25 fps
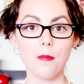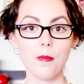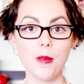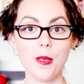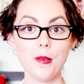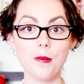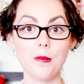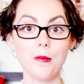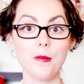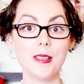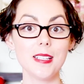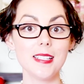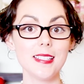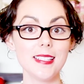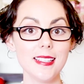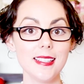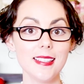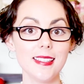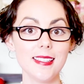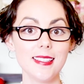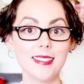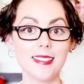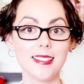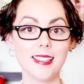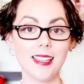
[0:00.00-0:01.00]
But we see
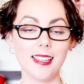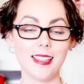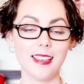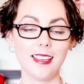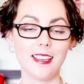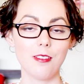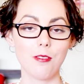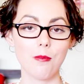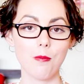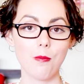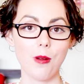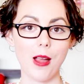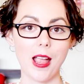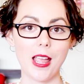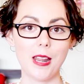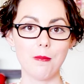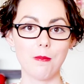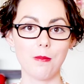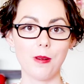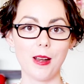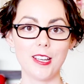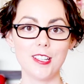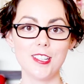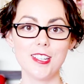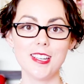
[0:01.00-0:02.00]
this in Pride
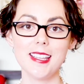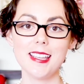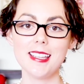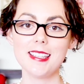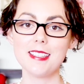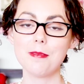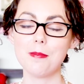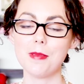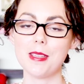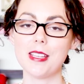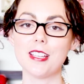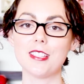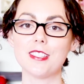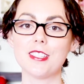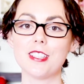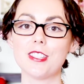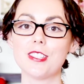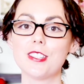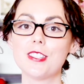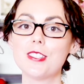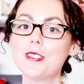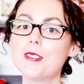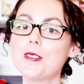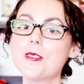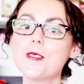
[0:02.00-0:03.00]
and Prejudice, because as
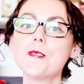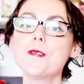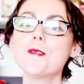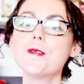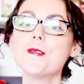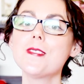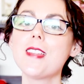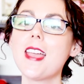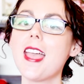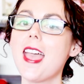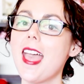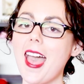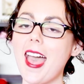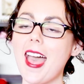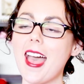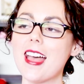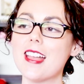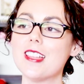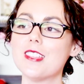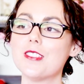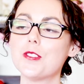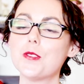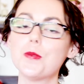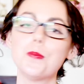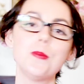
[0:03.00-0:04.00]
soon
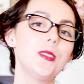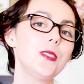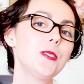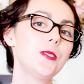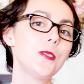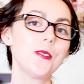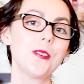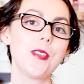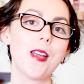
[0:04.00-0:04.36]
as Mr.